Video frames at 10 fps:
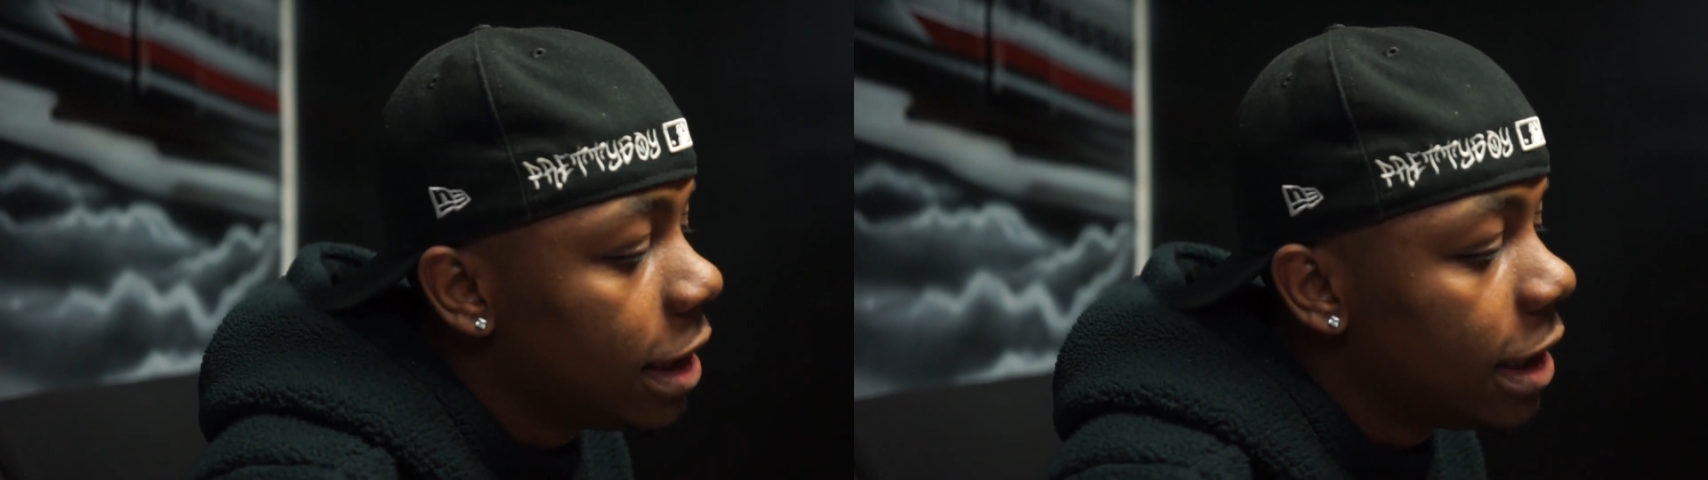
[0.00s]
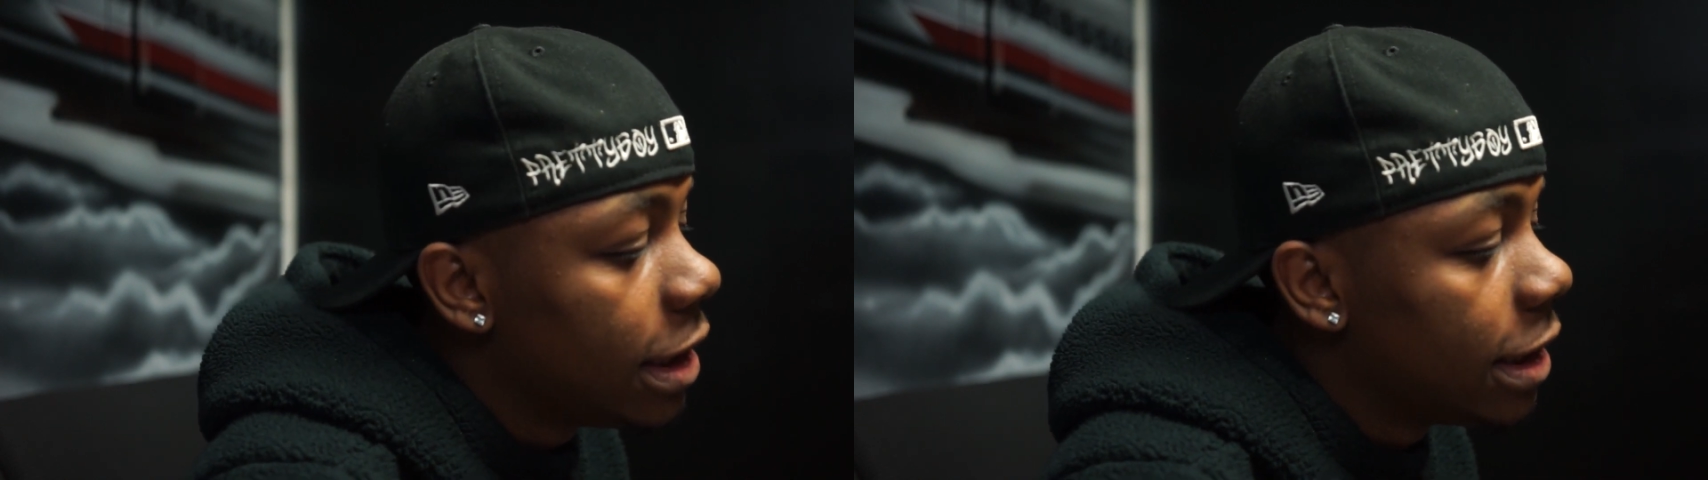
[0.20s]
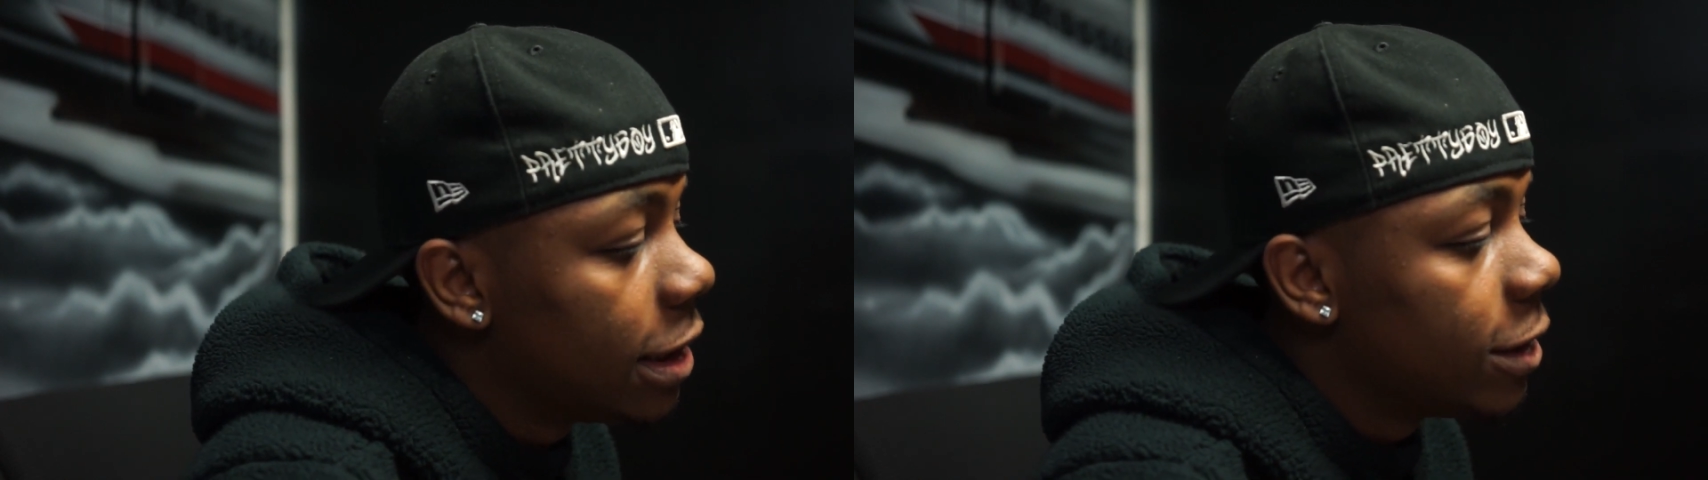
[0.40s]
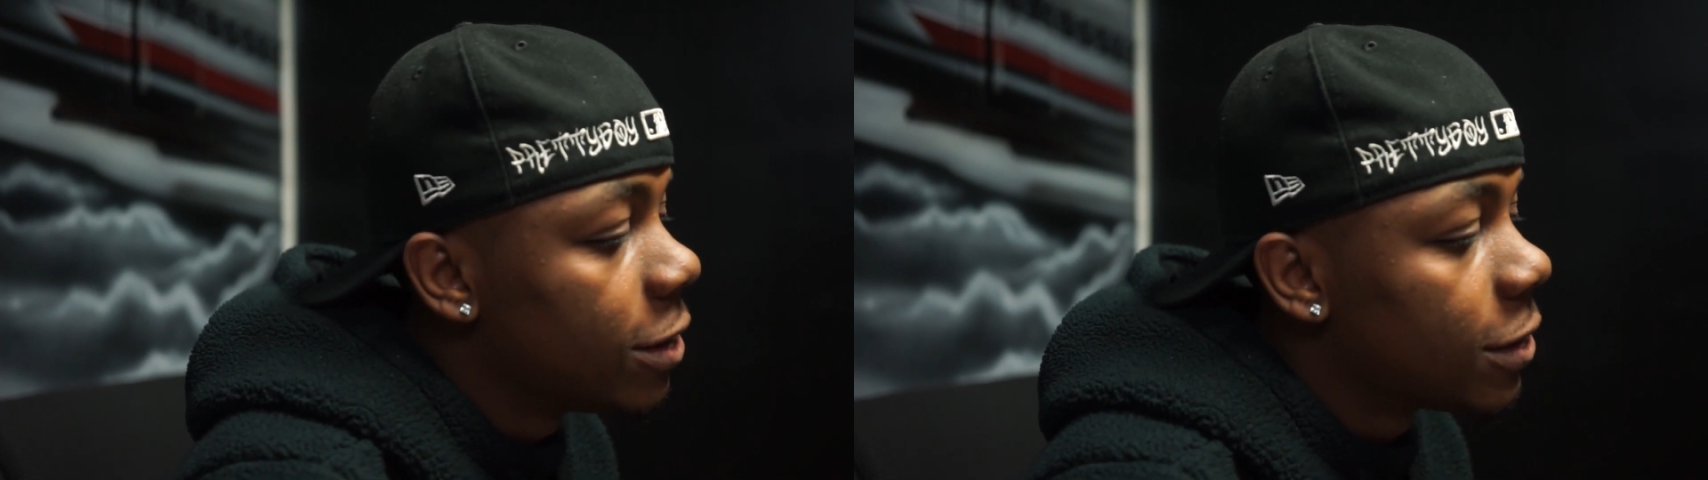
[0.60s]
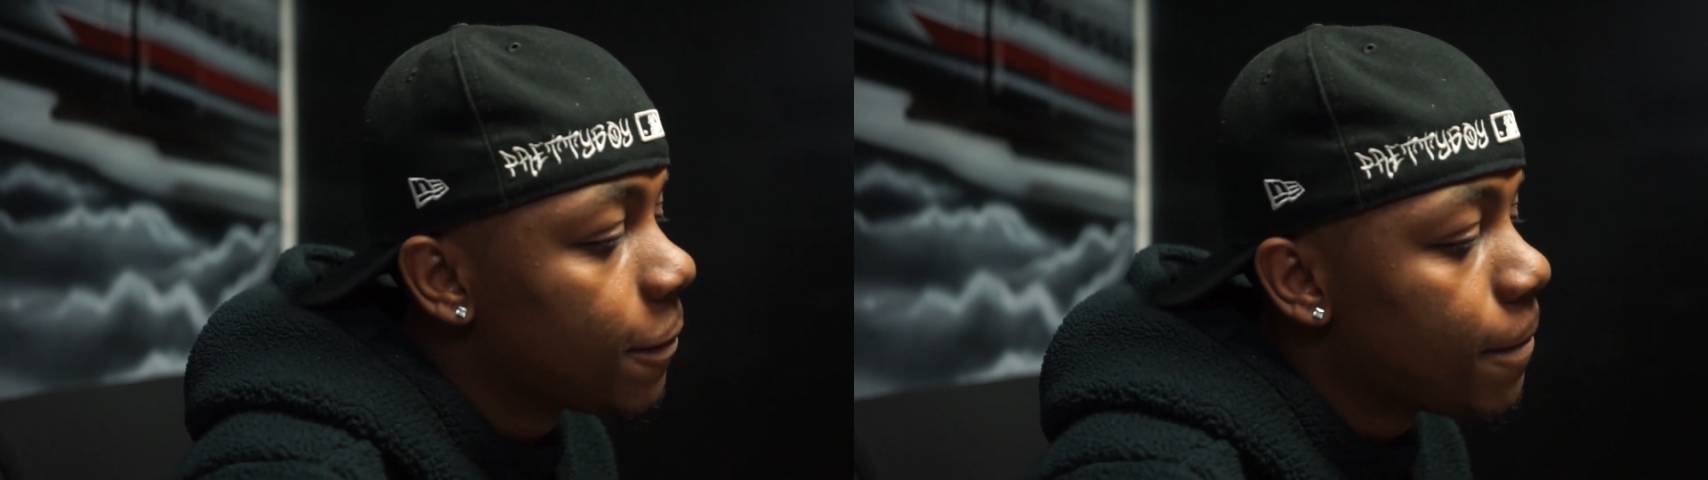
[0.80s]

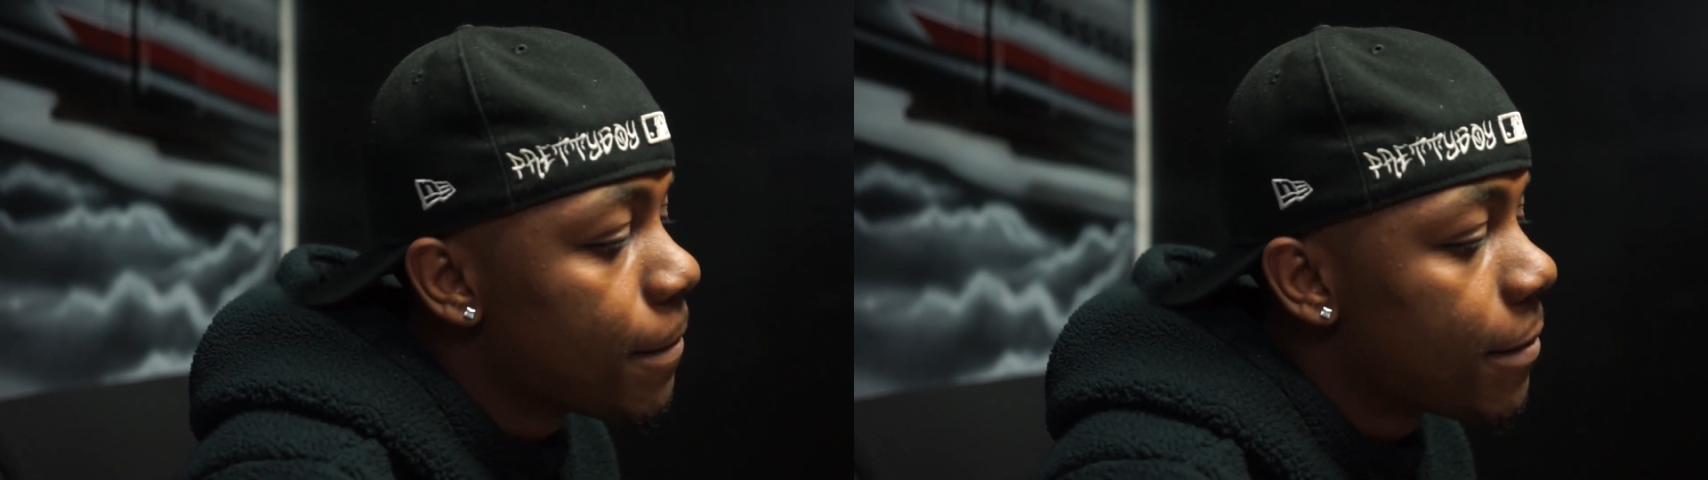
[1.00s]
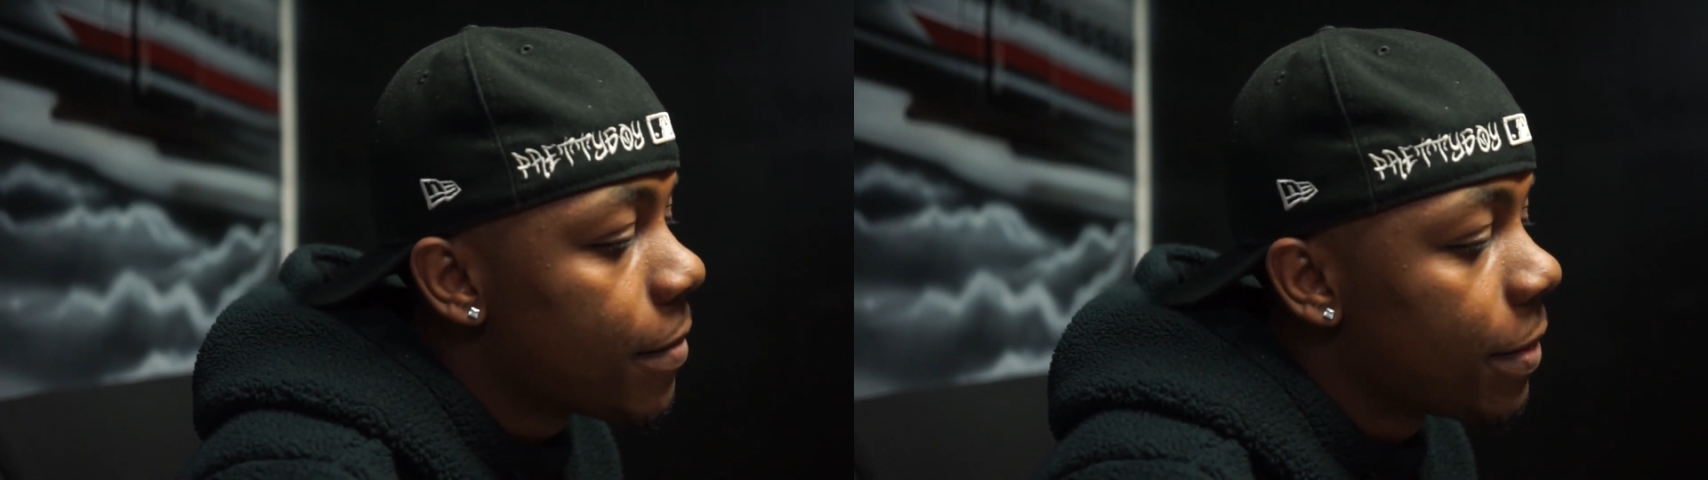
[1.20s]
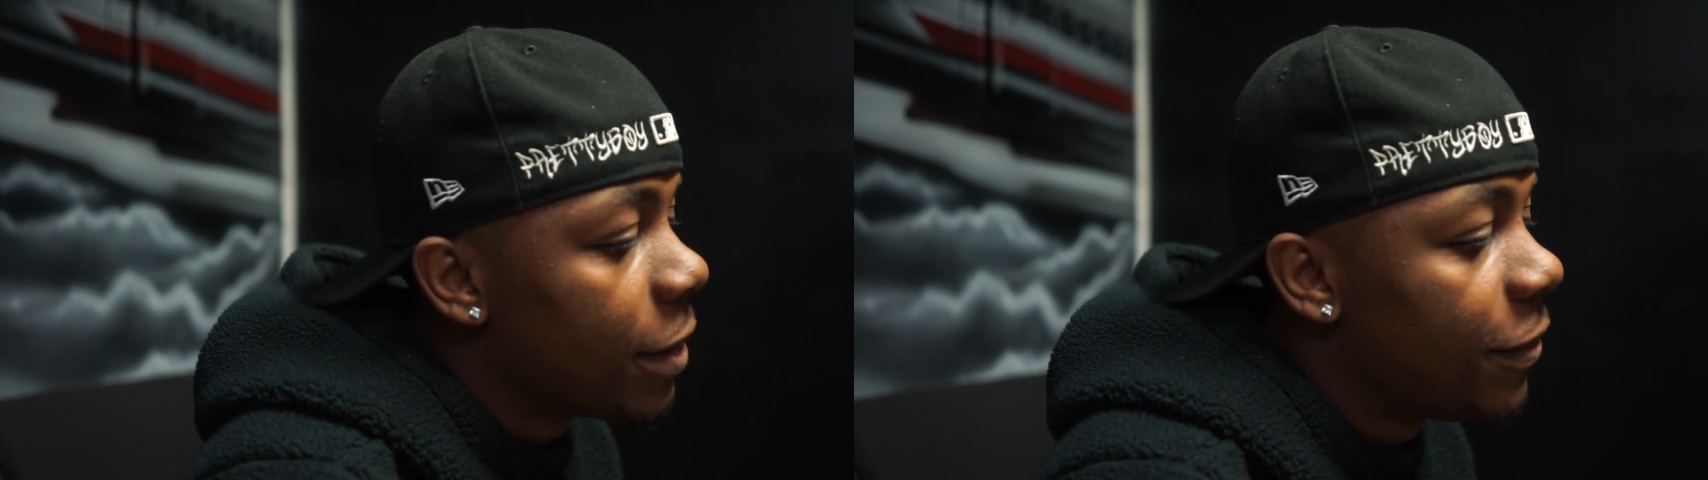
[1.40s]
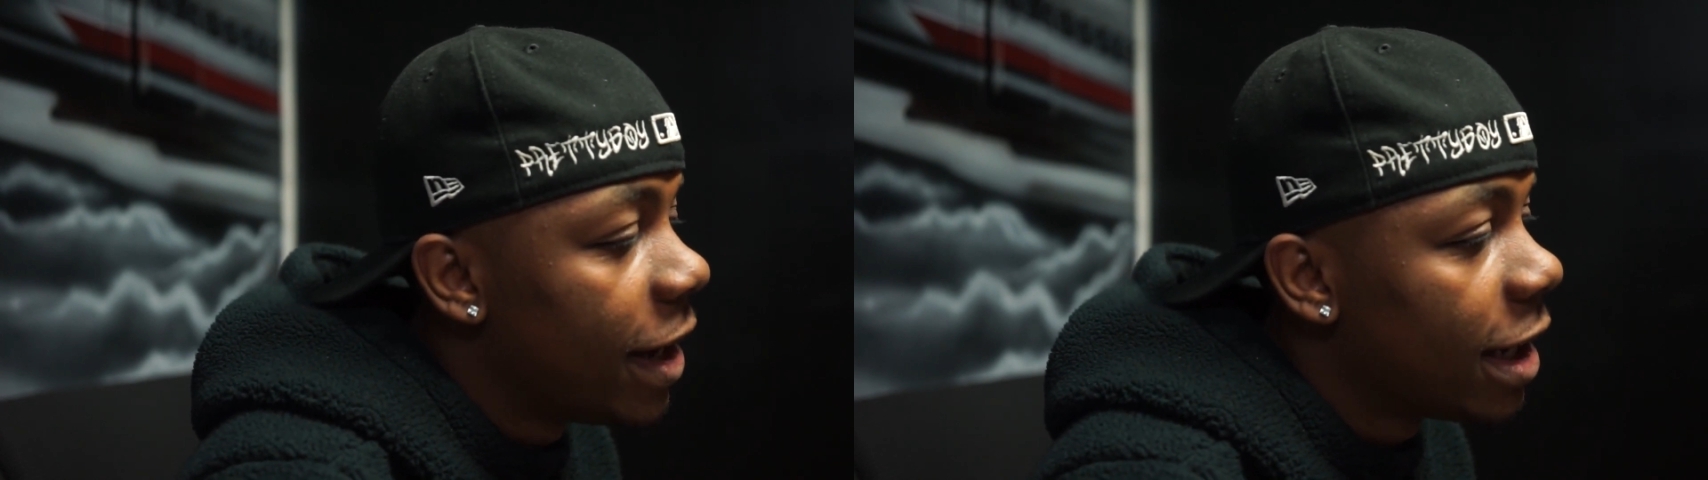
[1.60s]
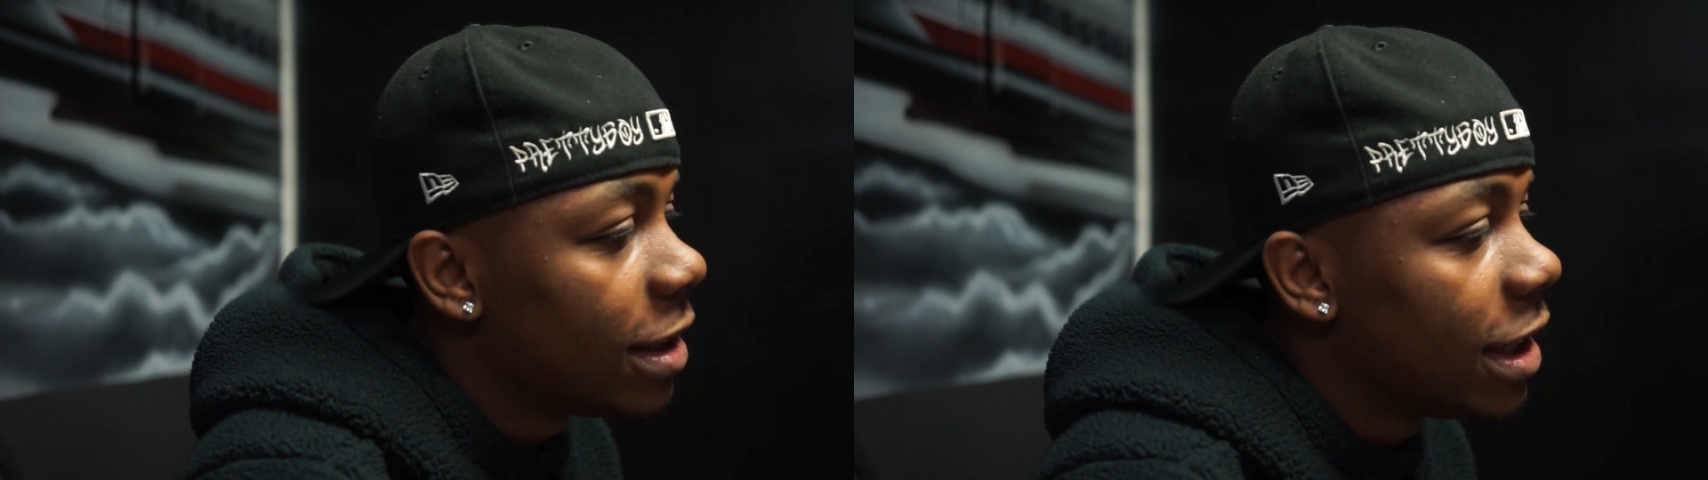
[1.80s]
is the
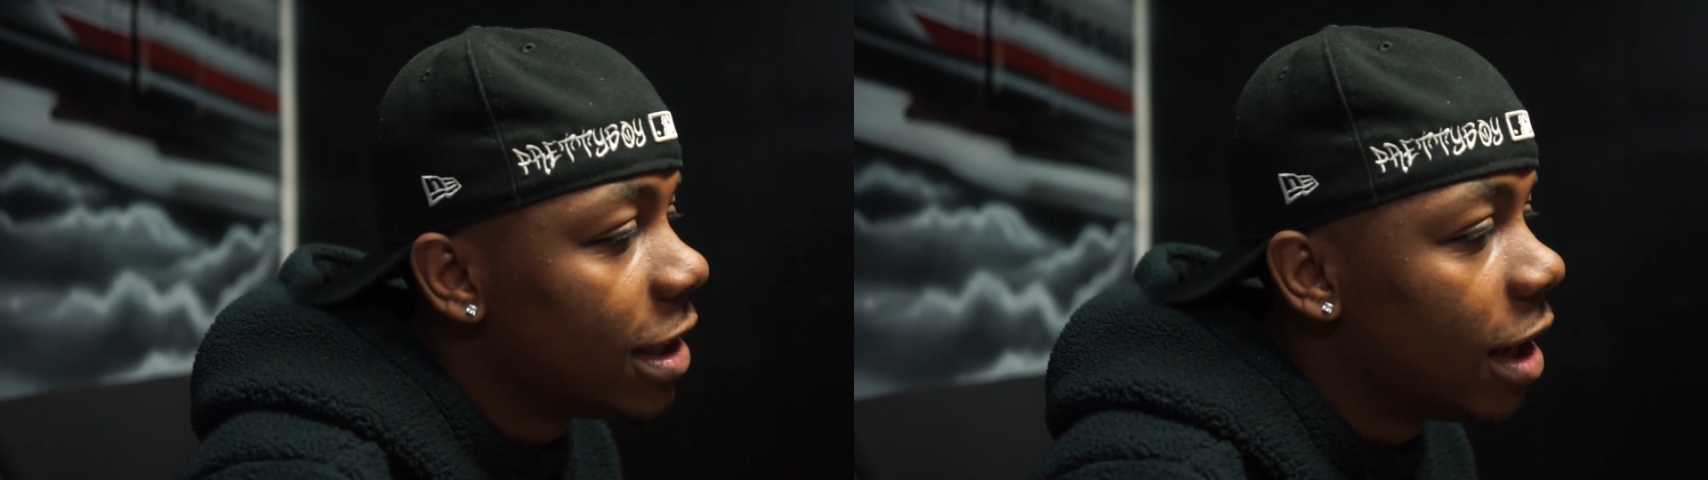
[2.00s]
fact that